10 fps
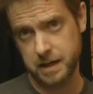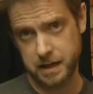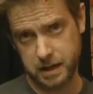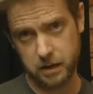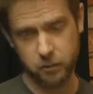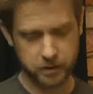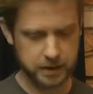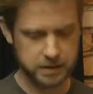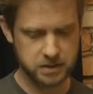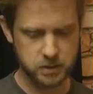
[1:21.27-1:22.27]

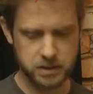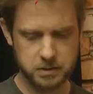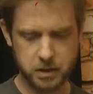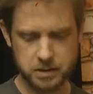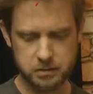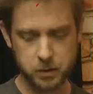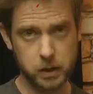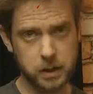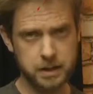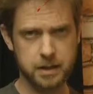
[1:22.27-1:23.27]
Hopefully as soon as
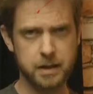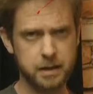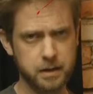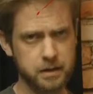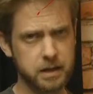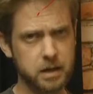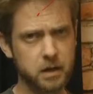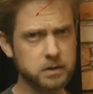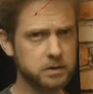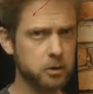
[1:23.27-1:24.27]
possible. The
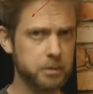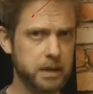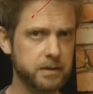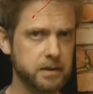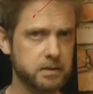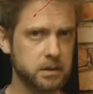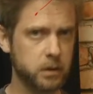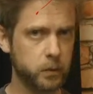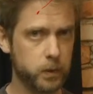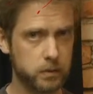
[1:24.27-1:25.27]
console PTS,
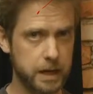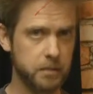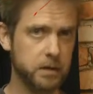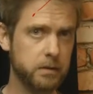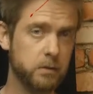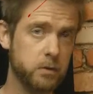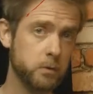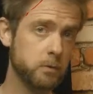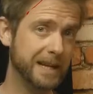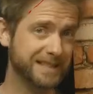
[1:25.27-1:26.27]
though, we're aiming
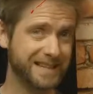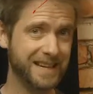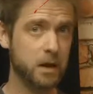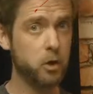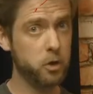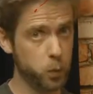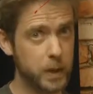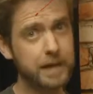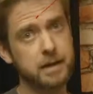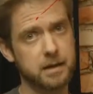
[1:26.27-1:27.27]
to release that the
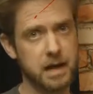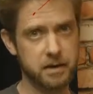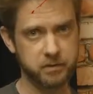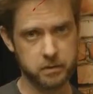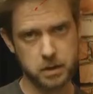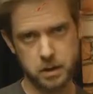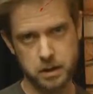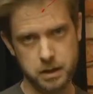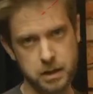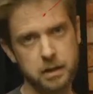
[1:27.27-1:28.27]
week after.
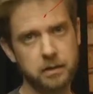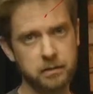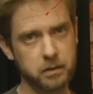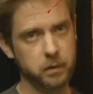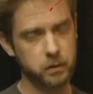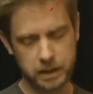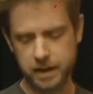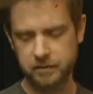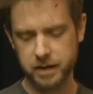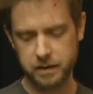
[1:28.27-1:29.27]
So we'll
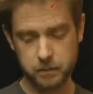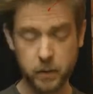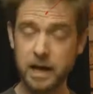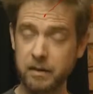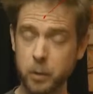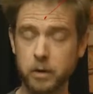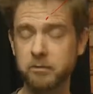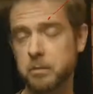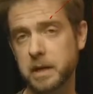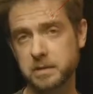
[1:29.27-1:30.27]
have more
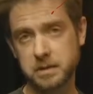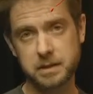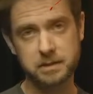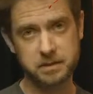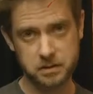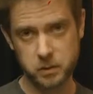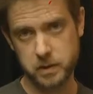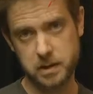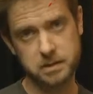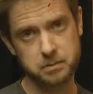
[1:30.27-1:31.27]
information as
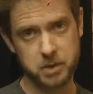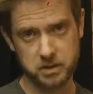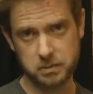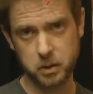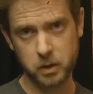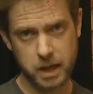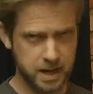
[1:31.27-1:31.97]
soon as possible.